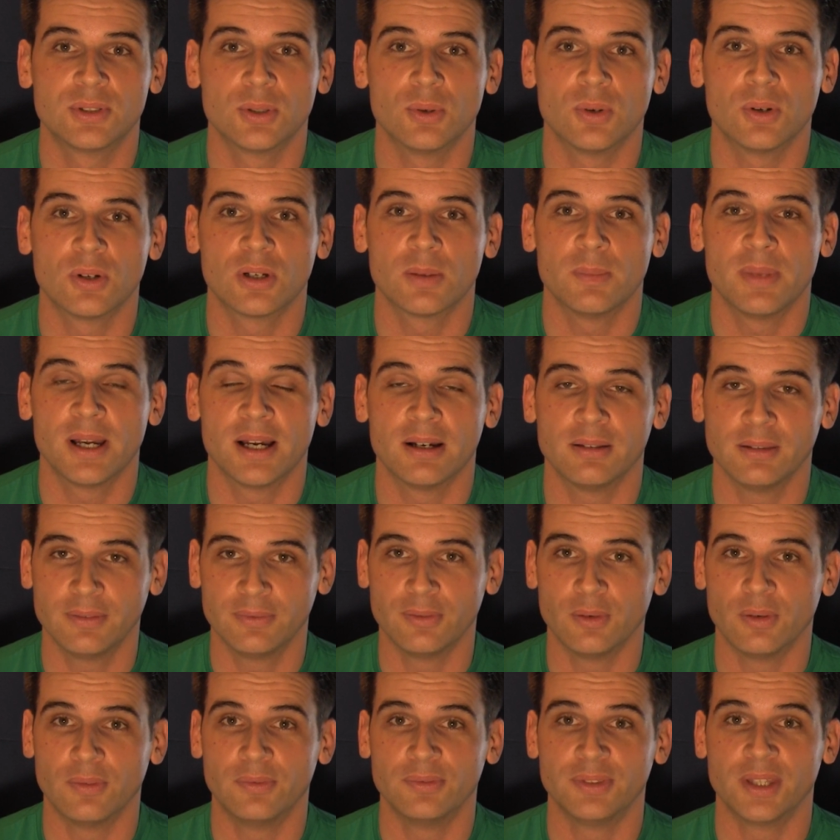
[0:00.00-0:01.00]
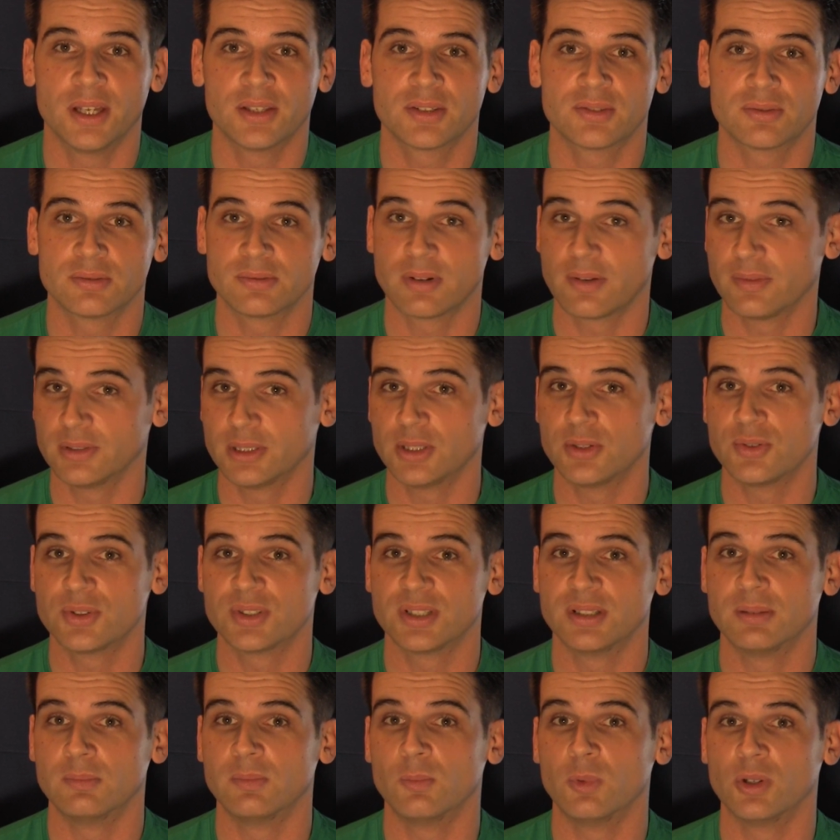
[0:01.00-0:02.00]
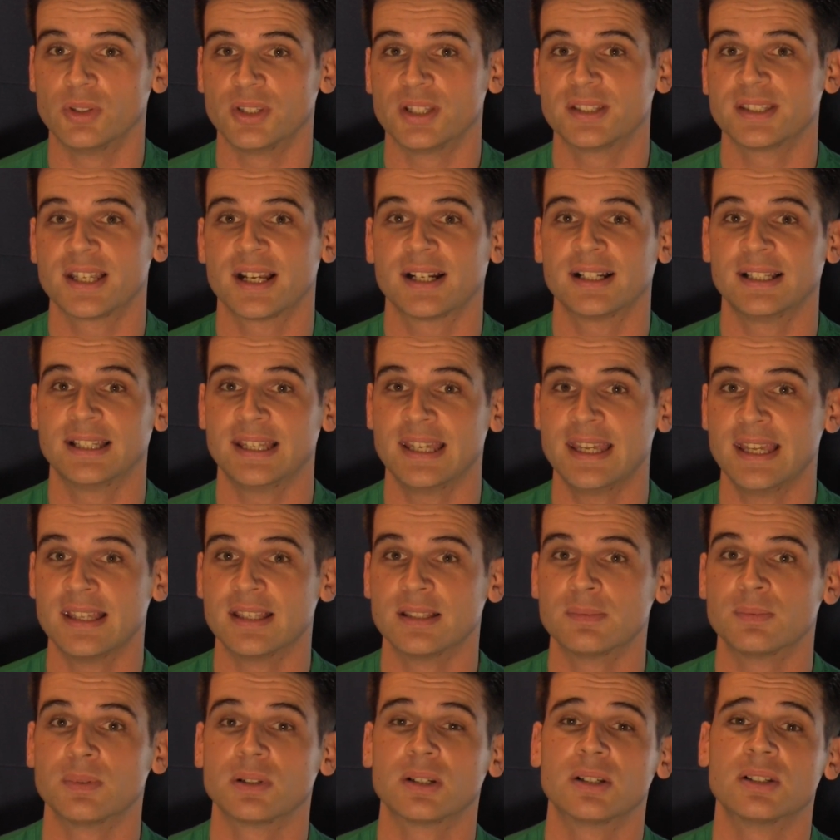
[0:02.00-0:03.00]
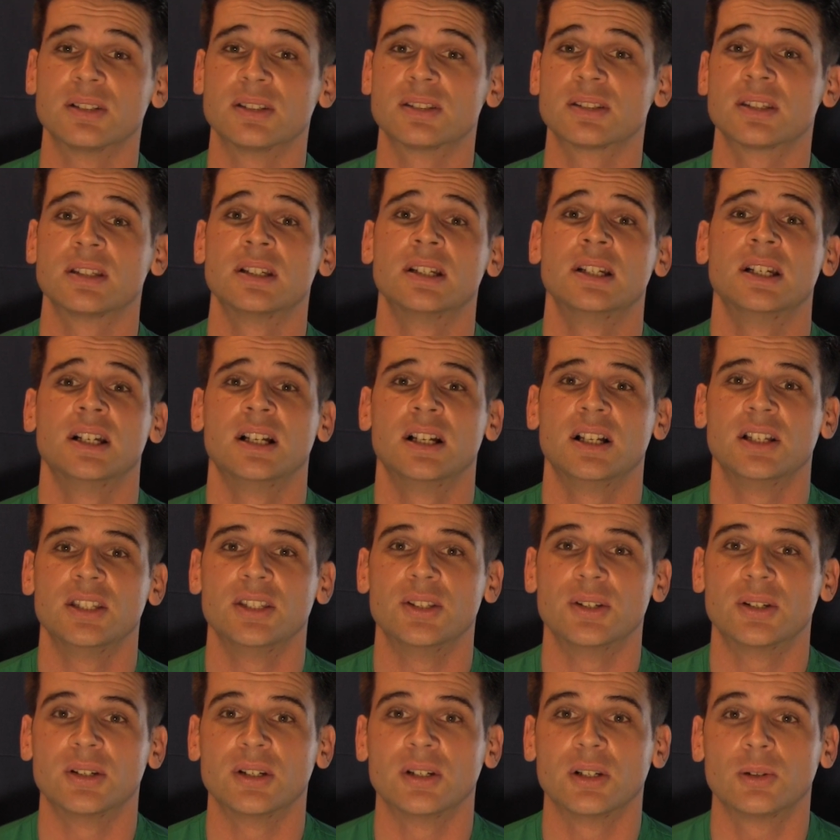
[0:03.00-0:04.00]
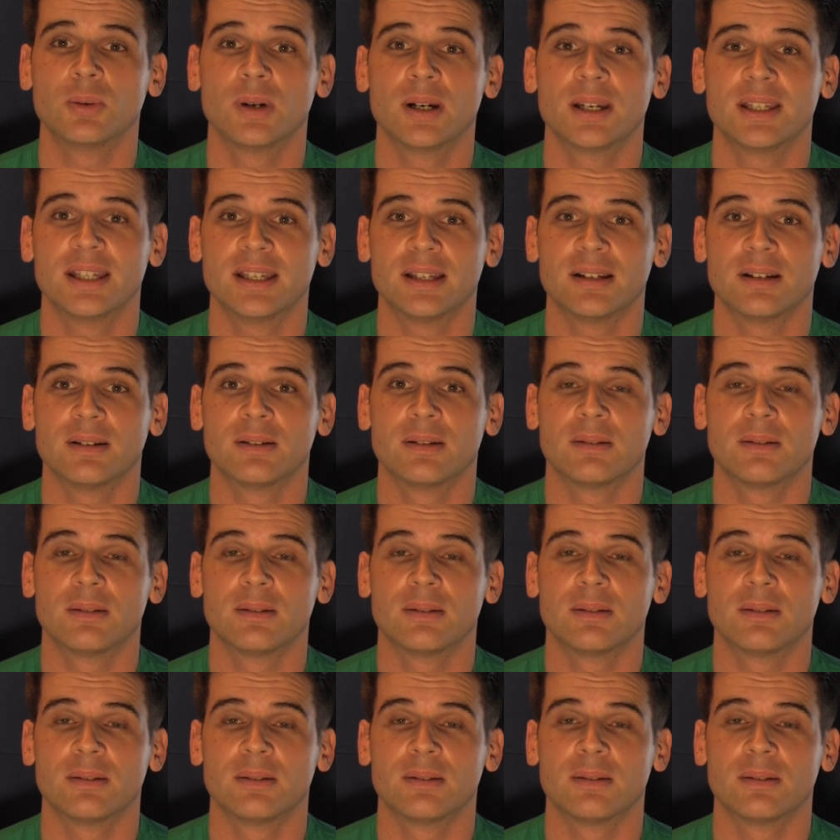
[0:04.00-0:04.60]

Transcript: talk about the fourth industrial revolution and what exactly is, because you can quite